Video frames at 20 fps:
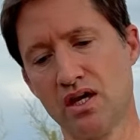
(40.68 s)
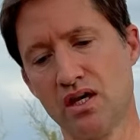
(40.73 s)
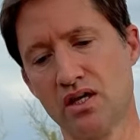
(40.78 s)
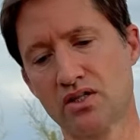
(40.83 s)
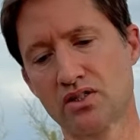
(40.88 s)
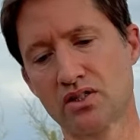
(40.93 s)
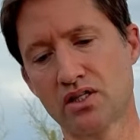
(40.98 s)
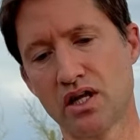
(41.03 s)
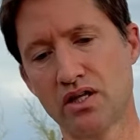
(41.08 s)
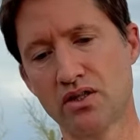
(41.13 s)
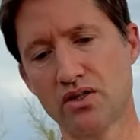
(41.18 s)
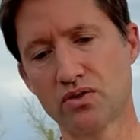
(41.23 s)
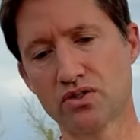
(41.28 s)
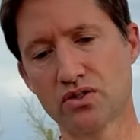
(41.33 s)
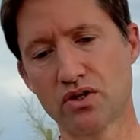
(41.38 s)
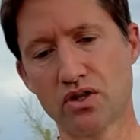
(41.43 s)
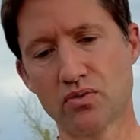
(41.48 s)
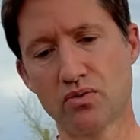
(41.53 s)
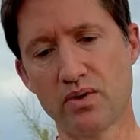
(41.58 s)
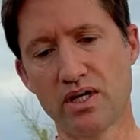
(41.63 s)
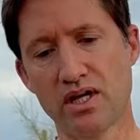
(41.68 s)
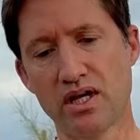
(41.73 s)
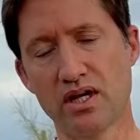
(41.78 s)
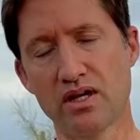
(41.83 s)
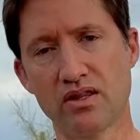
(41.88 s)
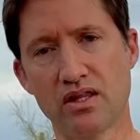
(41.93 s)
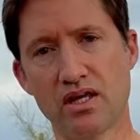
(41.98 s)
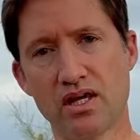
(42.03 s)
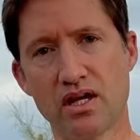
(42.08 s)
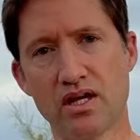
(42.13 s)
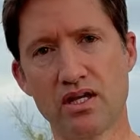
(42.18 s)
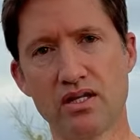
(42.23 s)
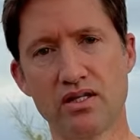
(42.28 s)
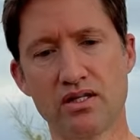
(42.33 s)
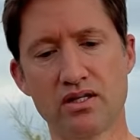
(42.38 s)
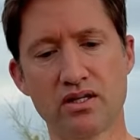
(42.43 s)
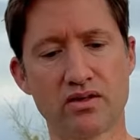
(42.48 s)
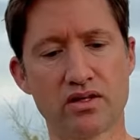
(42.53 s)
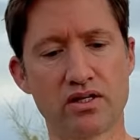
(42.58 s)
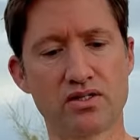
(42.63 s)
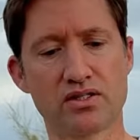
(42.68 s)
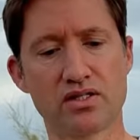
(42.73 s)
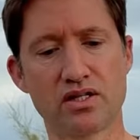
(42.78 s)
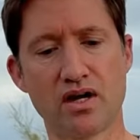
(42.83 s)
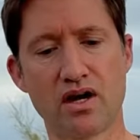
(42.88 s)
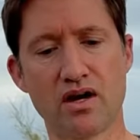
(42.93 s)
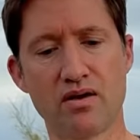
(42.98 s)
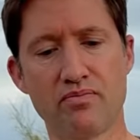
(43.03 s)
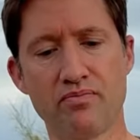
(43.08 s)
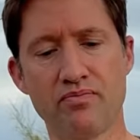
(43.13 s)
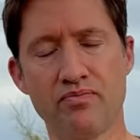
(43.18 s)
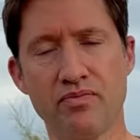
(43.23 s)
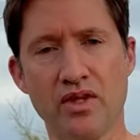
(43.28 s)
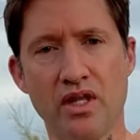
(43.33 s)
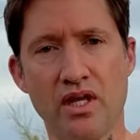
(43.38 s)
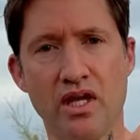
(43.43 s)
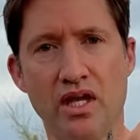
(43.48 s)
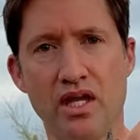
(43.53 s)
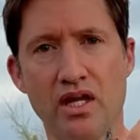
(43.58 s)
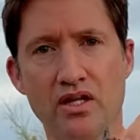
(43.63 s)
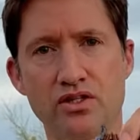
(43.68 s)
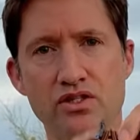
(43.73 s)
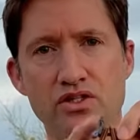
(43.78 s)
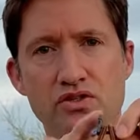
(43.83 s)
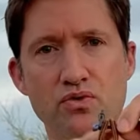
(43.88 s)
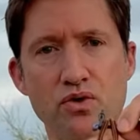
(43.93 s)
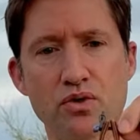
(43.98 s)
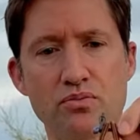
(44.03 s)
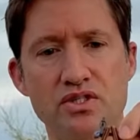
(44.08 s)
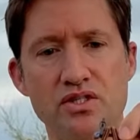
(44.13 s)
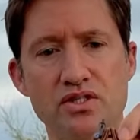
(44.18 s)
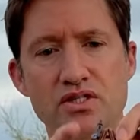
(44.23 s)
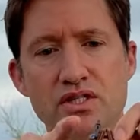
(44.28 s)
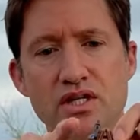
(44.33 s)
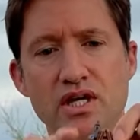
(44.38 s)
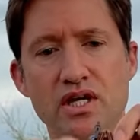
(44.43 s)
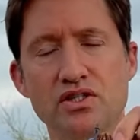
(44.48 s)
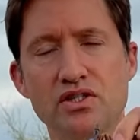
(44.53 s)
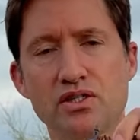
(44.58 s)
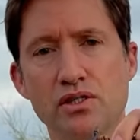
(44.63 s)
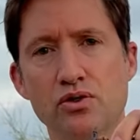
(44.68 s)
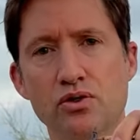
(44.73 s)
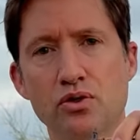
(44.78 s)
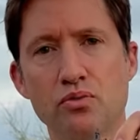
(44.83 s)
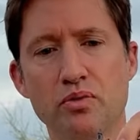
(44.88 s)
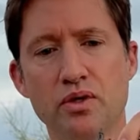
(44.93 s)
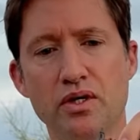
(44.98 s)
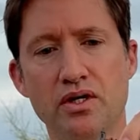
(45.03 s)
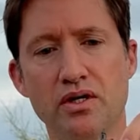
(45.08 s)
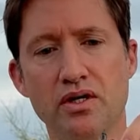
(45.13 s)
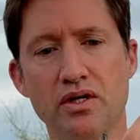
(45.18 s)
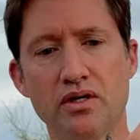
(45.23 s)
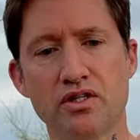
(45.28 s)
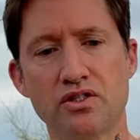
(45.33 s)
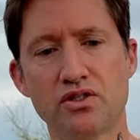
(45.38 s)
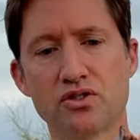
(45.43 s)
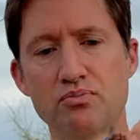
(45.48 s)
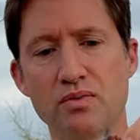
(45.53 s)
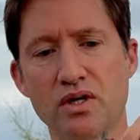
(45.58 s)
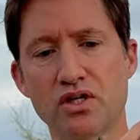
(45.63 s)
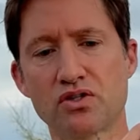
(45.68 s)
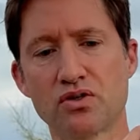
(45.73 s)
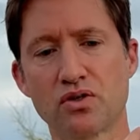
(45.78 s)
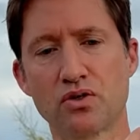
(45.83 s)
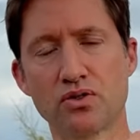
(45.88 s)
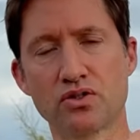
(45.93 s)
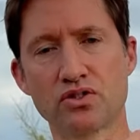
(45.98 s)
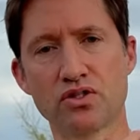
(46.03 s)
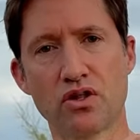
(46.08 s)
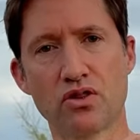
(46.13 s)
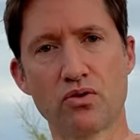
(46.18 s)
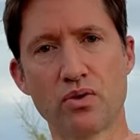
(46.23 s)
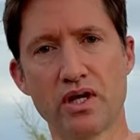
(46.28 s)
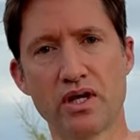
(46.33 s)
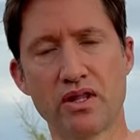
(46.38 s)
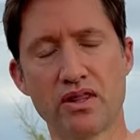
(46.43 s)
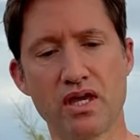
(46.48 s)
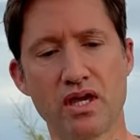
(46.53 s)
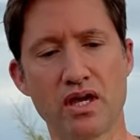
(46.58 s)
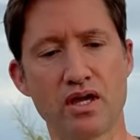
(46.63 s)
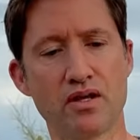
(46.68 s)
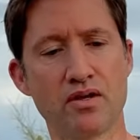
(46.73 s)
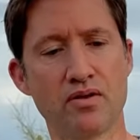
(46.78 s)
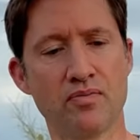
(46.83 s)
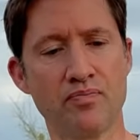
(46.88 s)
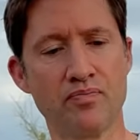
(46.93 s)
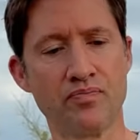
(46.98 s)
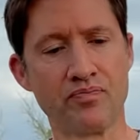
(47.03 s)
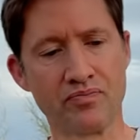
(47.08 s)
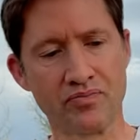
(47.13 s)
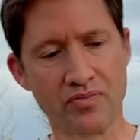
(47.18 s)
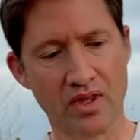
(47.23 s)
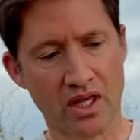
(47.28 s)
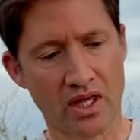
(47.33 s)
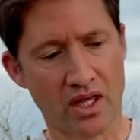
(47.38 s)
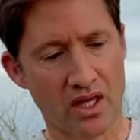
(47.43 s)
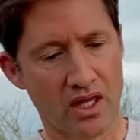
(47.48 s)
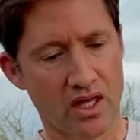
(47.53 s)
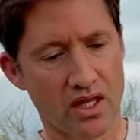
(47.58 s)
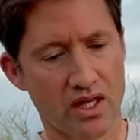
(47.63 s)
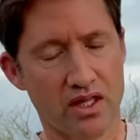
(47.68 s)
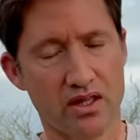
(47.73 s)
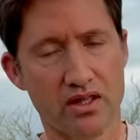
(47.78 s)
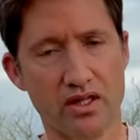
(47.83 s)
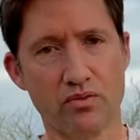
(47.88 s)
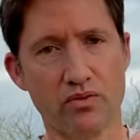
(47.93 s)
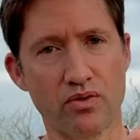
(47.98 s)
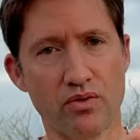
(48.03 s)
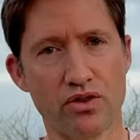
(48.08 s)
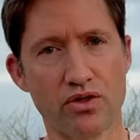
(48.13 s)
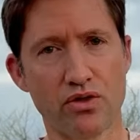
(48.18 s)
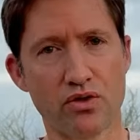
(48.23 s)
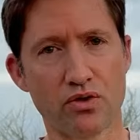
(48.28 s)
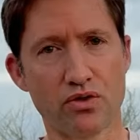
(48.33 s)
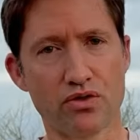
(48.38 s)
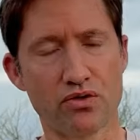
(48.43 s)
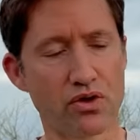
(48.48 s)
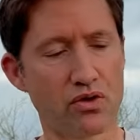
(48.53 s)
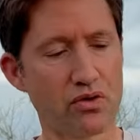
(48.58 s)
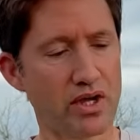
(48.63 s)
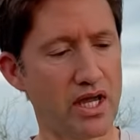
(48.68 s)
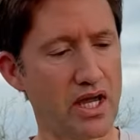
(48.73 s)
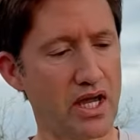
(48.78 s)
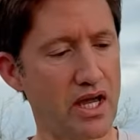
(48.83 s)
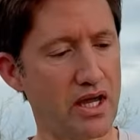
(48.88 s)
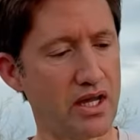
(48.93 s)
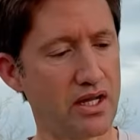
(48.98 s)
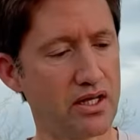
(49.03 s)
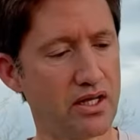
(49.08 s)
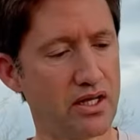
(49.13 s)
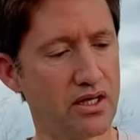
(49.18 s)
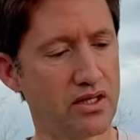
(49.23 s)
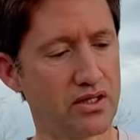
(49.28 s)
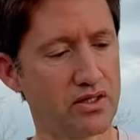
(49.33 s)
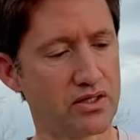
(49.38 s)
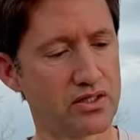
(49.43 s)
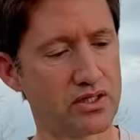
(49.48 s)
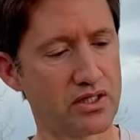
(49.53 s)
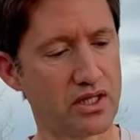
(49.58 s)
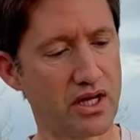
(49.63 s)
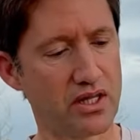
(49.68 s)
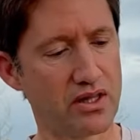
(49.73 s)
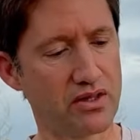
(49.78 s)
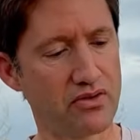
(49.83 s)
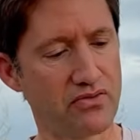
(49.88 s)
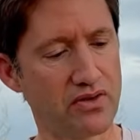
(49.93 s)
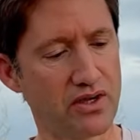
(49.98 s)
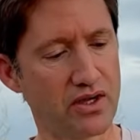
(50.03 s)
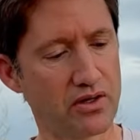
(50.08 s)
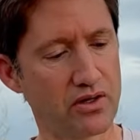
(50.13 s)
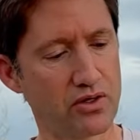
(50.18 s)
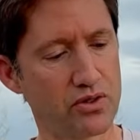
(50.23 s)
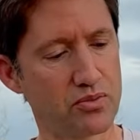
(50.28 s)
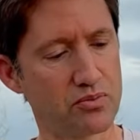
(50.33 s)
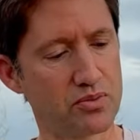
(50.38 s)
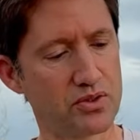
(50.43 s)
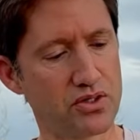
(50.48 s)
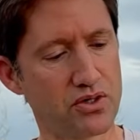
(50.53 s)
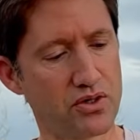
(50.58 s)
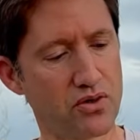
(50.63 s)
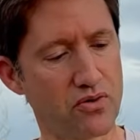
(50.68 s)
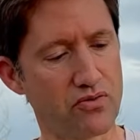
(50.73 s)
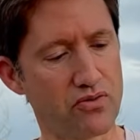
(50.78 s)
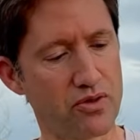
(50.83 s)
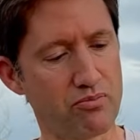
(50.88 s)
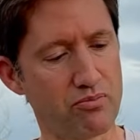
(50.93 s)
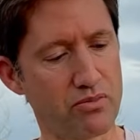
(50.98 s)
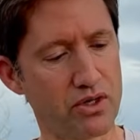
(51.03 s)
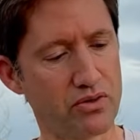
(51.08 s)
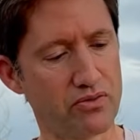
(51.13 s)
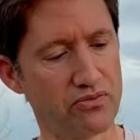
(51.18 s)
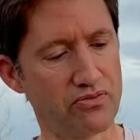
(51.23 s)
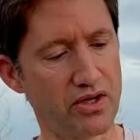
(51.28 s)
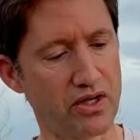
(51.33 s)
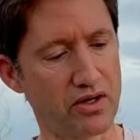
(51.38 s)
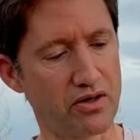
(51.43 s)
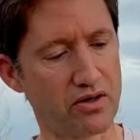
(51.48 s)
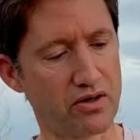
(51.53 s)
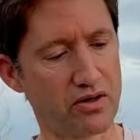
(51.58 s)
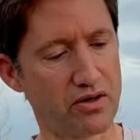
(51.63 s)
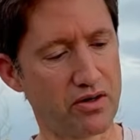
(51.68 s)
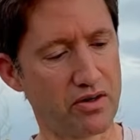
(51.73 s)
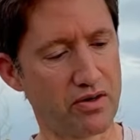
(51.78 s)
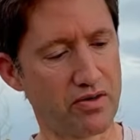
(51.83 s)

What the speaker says: slide those all the way down to the end until they stop, and it just forms this nice loop. And just make sure it goes all the way to the end. Then with your throwing hand, slide the finger loops over the middle finger